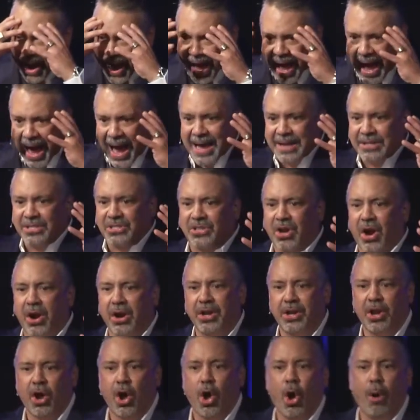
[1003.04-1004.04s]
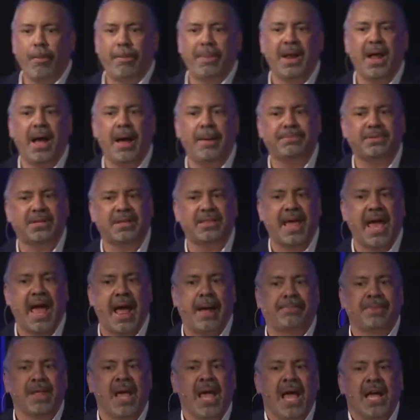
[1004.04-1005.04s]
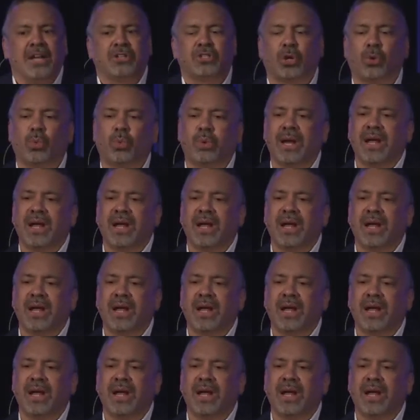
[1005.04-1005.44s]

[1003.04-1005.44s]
my eyes started to open up to that, to